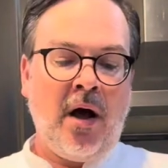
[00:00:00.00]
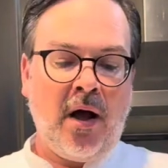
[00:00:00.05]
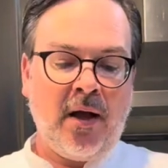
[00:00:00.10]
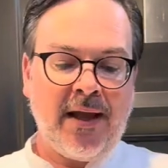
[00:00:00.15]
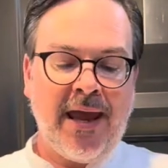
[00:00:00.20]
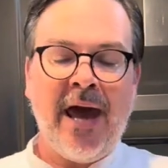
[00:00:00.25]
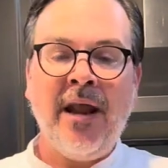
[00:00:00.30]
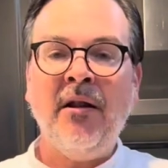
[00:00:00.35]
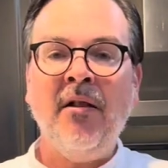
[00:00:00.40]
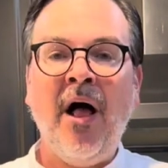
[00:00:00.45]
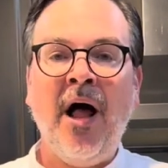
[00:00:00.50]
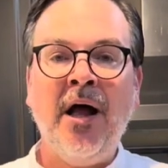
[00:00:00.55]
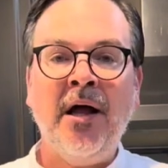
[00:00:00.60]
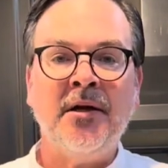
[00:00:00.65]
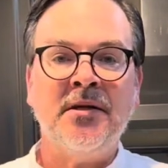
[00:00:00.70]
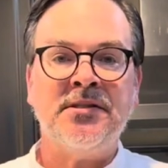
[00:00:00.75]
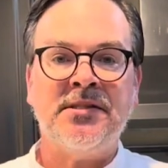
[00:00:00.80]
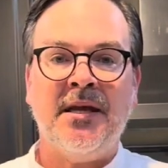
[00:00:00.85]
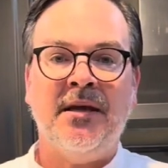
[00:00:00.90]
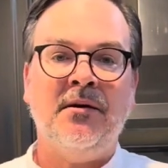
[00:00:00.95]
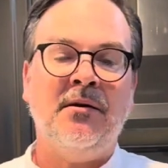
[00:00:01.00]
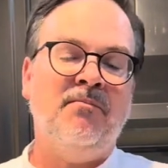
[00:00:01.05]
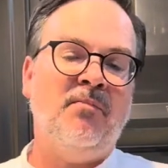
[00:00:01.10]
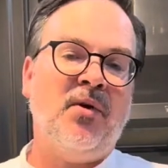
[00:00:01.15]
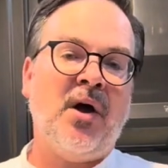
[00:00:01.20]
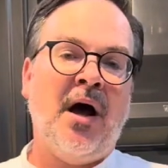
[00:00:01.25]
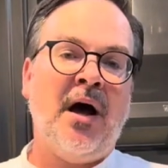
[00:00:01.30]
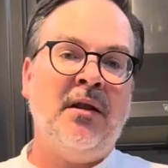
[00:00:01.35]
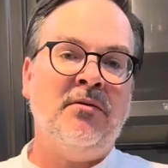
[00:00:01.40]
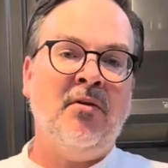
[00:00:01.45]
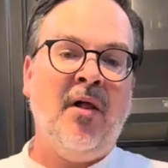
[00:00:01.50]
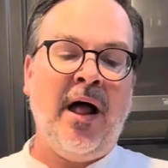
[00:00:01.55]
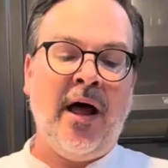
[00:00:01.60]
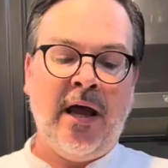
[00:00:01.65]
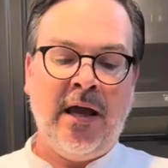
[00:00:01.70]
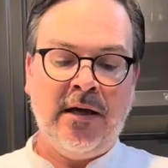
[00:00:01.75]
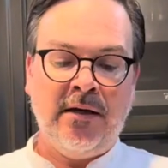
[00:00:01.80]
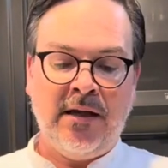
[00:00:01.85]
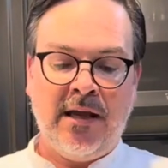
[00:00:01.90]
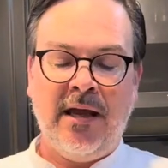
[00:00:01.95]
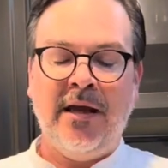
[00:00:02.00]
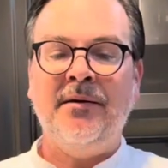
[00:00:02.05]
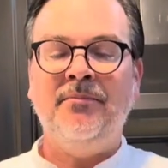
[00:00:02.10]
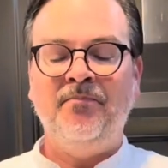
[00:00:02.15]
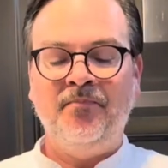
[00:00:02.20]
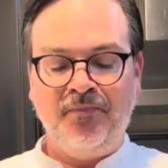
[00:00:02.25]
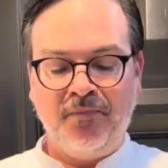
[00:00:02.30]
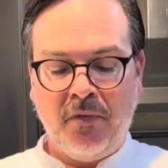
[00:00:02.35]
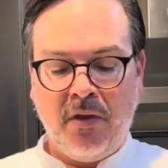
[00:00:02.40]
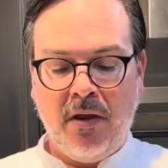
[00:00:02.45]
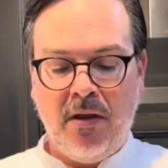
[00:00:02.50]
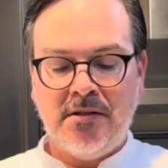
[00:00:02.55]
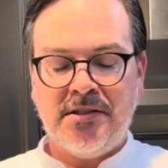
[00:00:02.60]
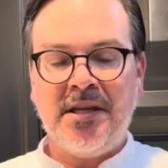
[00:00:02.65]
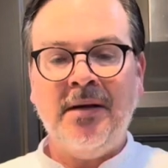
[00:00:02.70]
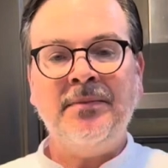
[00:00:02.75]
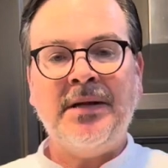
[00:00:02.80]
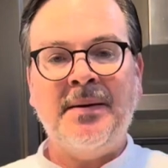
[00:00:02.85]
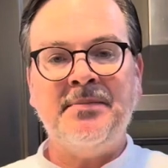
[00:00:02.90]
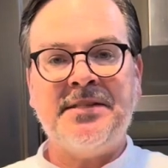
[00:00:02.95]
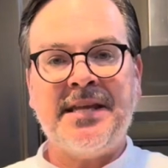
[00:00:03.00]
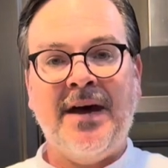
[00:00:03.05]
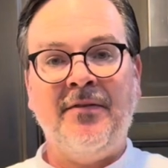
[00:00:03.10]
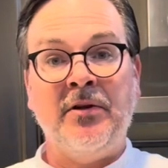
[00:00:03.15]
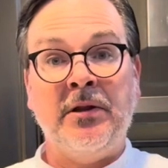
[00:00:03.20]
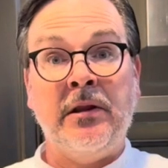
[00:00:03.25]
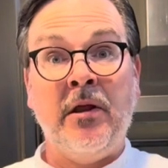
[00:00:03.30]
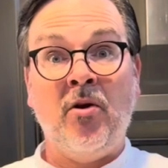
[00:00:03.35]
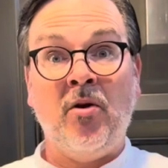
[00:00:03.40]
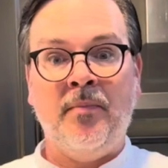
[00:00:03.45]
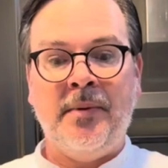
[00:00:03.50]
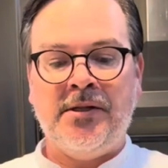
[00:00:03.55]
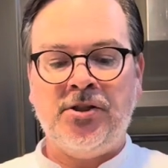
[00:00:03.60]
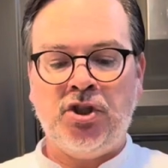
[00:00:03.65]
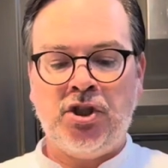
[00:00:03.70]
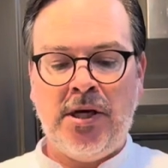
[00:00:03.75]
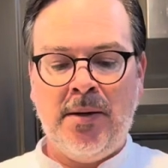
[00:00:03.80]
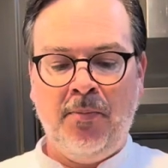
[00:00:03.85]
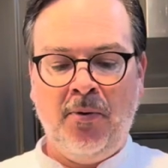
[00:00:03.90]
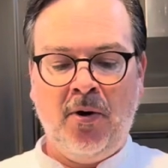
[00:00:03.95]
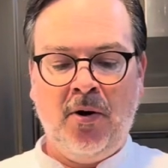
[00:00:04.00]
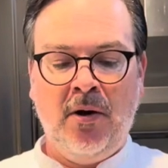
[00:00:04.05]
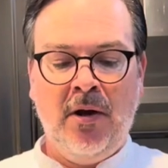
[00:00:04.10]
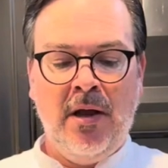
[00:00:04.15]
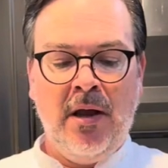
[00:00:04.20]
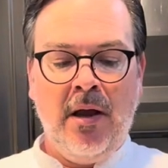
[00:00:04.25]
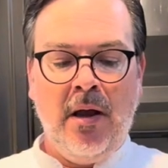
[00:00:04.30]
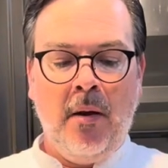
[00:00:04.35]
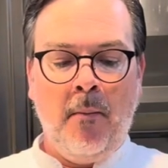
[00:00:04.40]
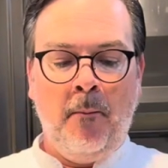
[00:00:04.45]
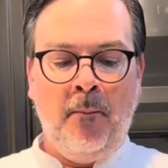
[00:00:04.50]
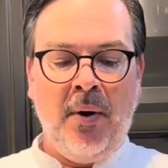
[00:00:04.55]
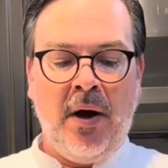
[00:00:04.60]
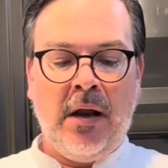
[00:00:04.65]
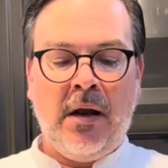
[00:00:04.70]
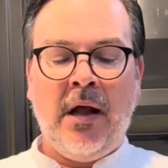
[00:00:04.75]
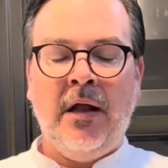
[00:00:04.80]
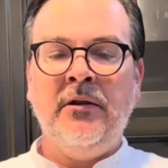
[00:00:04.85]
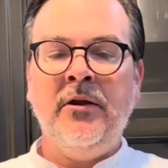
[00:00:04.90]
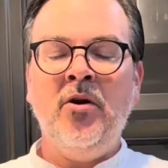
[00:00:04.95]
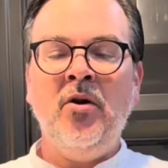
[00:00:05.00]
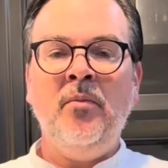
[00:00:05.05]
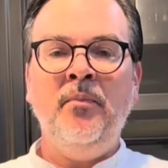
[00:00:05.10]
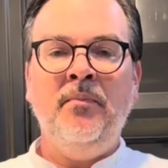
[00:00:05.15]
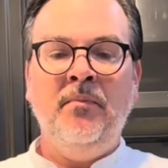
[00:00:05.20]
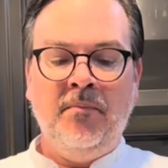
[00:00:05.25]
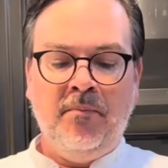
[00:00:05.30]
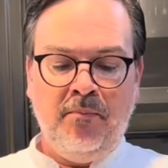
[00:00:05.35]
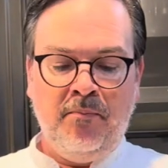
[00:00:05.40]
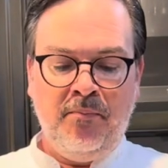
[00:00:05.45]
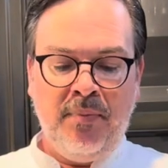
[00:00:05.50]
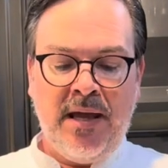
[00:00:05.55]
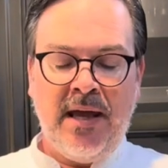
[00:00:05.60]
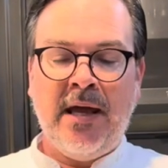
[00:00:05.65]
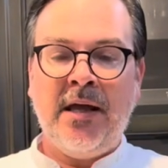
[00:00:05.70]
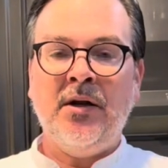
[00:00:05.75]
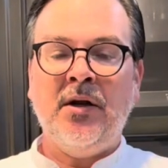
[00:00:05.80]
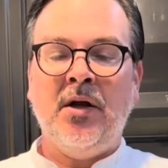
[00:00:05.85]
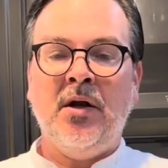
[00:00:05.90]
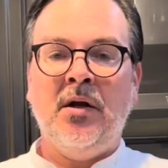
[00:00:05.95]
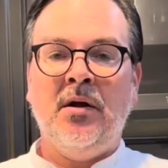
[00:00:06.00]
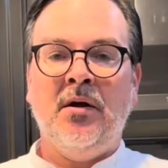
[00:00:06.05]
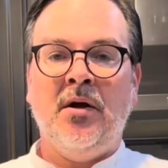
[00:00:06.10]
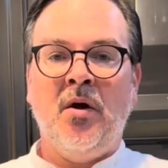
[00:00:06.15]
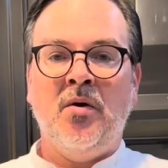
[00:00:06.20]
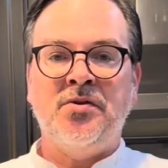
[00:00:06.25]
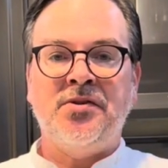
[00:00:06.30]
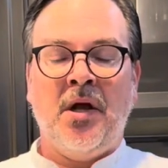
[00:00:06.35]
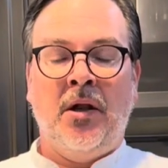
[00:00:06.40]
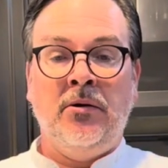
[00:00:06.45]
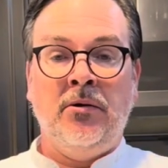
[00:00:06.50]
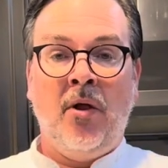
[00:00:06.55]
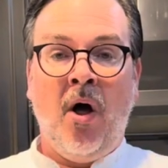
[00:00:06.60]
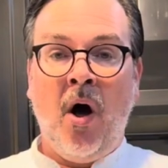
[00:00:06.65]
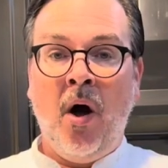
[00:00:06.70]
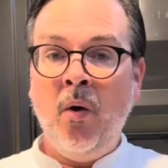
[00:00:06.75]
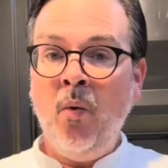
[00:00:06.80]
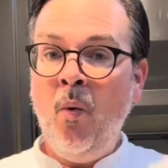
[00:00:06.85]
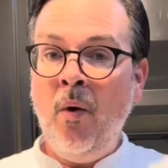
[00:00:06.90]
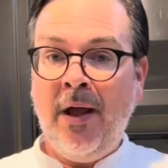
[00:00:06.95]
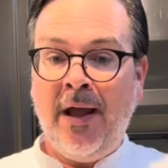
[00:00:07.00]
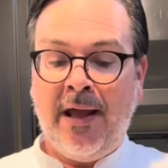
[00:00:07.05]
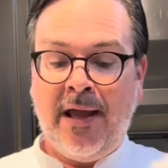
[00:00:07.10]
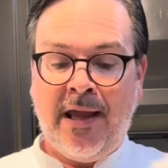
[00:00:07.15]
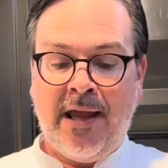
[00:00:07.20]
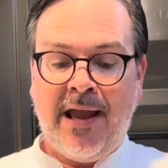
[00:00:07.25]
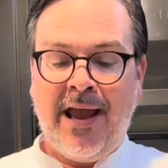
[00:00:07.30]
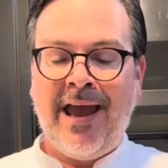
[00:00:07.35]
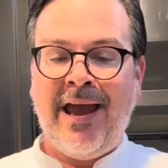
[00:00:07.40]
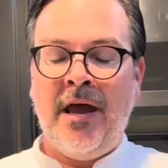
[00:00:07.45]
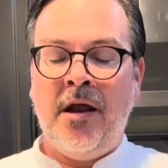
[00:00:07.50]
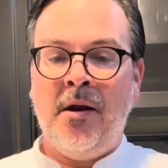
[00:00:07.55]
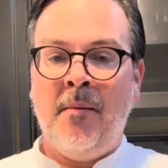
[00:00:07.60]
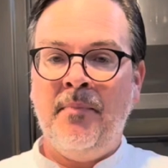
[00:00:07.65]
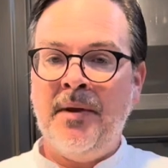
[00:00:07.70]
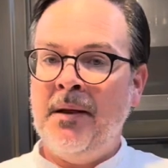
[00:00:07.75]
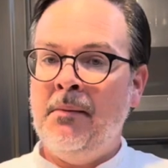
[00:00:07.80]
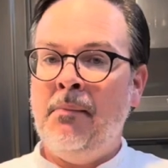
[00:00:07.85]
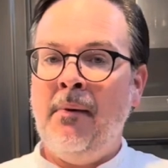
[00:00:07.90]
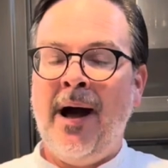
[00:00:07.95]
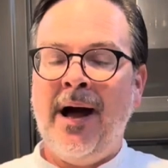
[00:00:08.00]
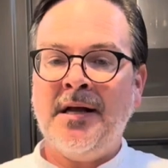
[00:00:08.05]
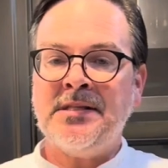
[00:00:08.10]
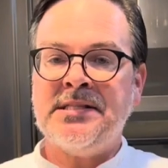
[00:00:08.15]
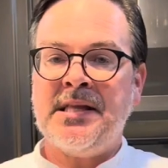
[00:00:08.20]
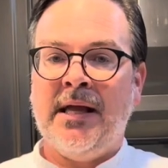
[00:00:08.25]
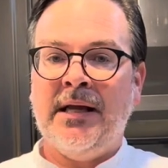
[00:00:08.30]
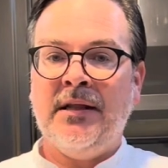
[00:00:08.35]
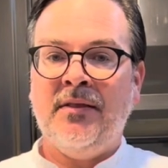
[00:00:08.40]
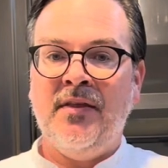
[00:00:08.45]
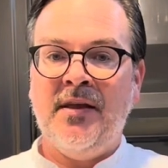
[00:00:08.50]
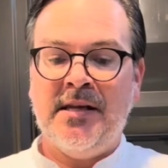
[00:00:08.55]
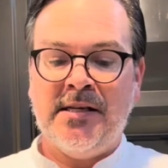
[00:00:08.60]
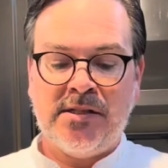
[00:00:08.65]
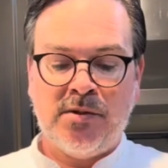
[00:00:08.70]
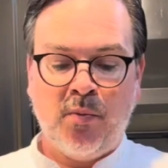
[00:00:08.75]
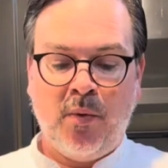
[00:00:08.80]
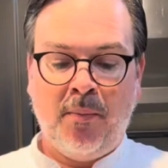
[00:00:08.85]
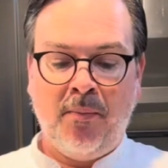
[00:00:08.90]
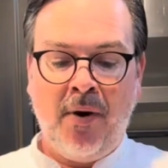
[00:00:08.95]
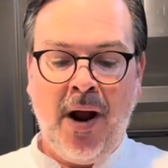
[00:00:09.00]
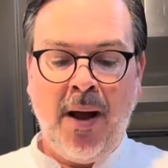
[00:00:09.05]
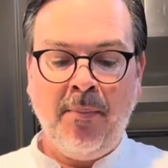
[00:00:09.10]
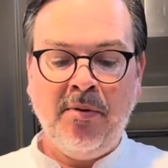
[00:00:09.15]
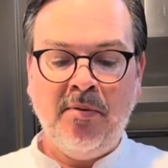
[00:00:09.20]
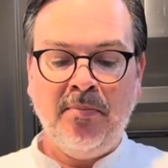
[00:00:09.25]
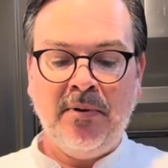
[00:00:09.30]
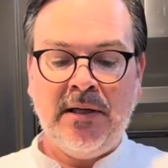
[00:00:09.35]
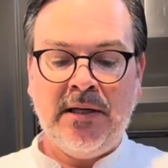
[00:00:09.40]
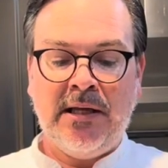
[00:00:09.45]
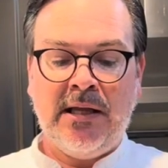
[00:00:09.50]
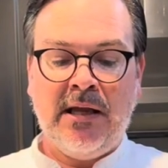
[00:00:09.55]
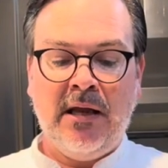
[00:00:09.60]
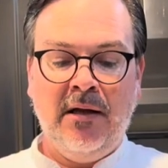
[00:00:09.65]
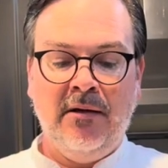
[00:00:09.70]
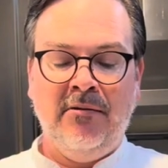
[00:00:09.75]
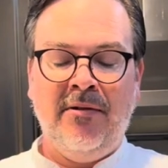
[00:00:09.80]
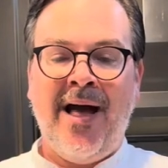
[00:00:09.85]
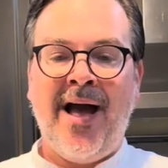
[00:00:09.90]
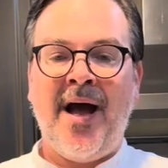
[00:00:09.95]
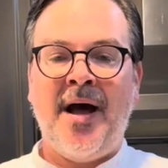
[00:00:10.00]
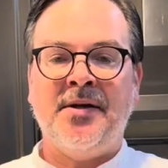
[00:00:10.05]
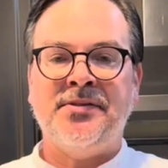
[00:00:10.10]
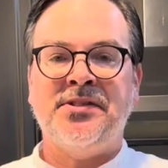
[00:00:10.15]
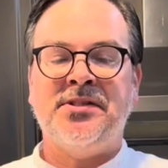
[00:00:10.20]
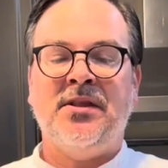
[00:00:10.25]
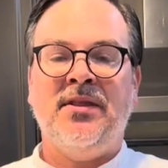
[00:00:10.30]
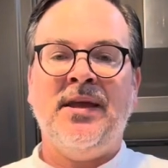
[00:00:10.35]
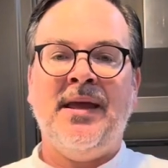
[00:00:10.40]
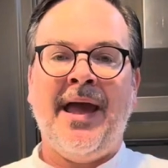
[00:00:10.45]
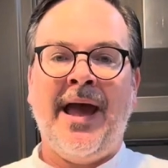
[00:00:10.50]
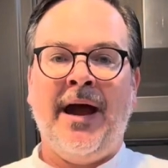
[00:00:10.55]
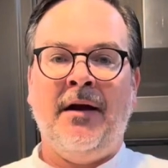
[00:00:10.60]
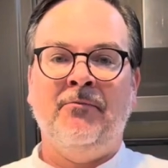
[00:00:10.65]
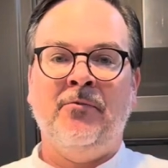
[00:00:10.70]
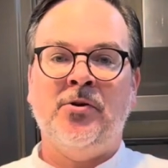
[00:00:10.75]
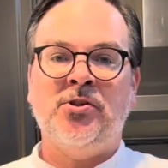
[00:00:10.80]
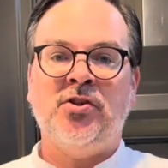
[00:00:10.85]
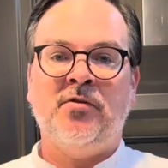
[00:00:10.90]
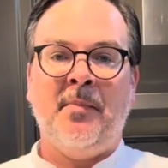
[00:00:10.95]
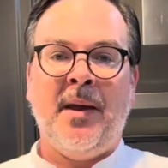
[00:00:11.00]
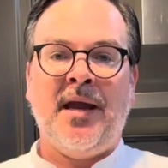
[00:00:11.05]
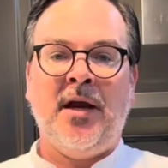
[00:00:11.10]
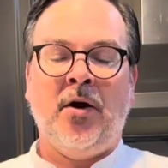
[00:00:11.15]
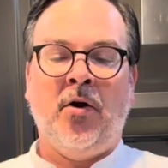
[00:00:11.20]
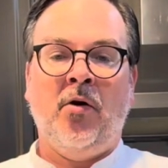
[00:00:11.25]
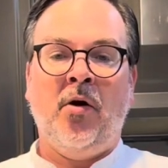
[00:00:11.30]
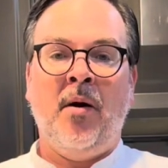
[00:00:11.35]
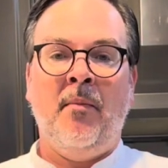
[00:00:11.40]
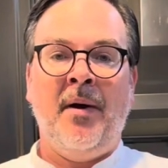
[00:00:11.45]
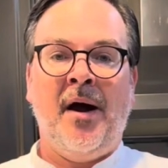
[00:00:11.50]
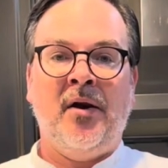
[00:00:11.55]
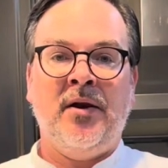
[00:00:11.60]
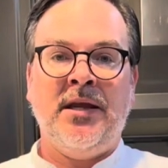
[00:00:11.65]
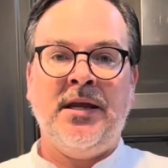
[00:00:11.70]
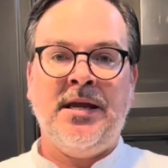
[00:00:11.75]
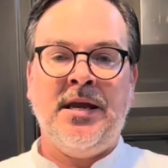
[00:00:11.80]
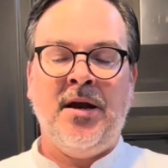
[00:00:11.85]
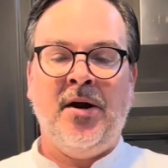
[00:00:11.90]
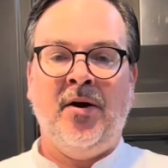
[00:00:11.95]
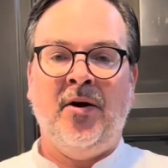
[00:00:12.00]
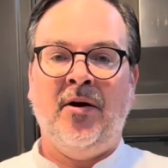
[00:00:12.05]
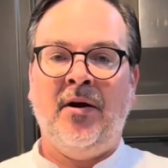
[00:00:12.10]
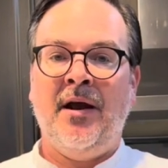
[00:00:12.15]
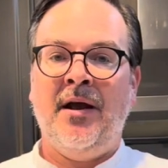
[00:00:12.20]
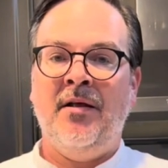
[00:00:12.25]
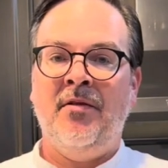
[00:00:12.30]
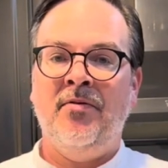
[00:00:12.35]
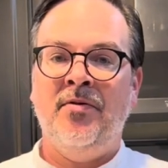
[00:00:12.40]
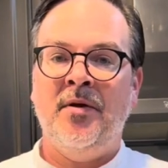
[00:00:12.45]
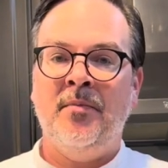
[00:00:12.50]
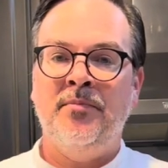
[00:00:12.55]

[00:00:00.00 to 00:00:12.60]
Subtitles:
catalogs and online can sometimes have it a little bit cheaper, but a little bit goes a long way, and a big box like this will probably last the average baker about a year. And the